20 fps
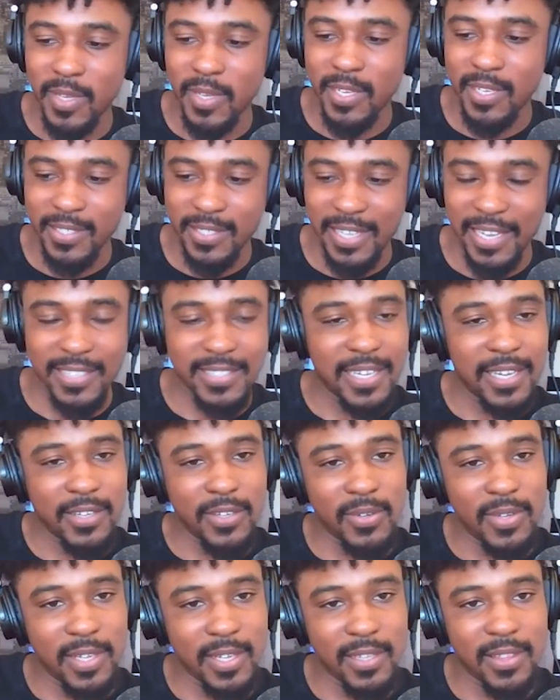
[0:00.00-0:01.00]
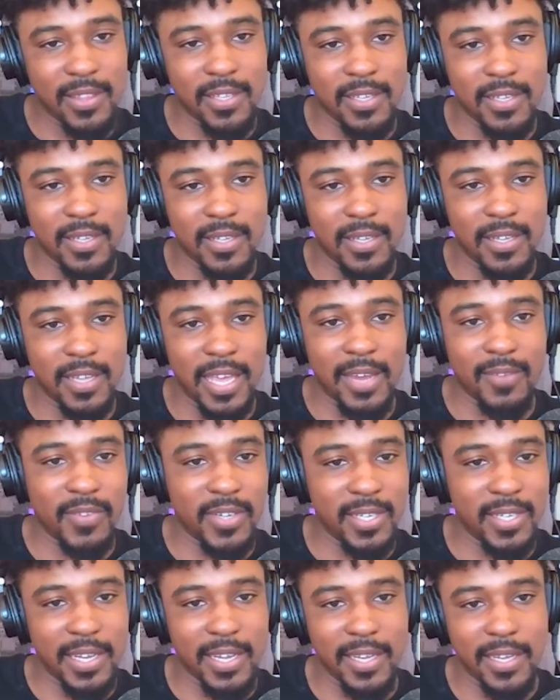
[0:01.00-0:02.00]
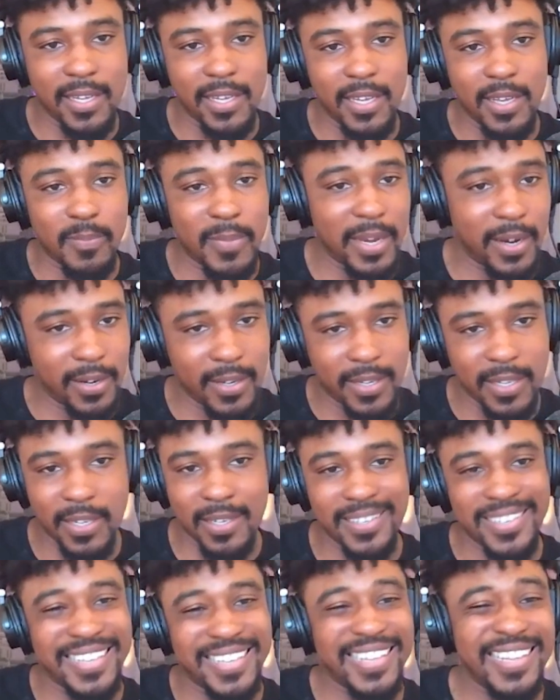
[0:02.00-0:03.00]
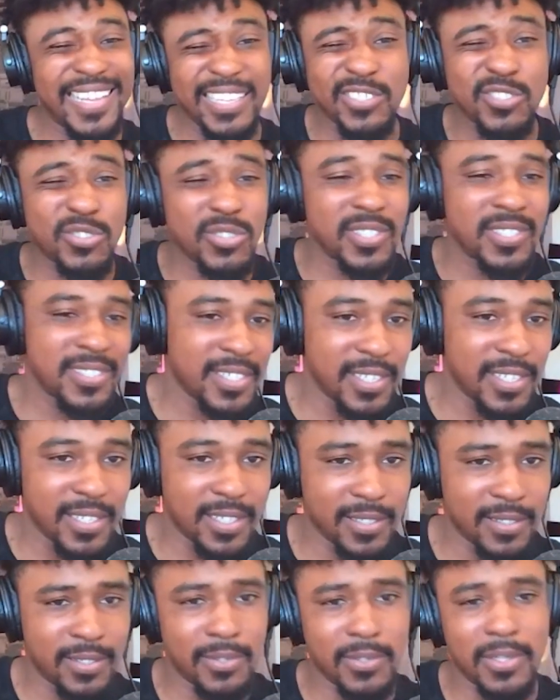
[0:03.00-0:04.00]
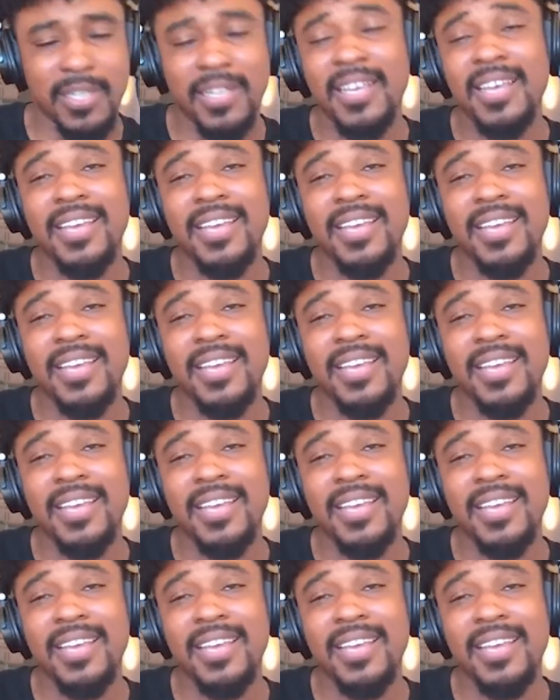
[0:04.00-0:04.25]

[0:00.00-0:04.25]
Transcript: because that's how you get the everyday American interested into it.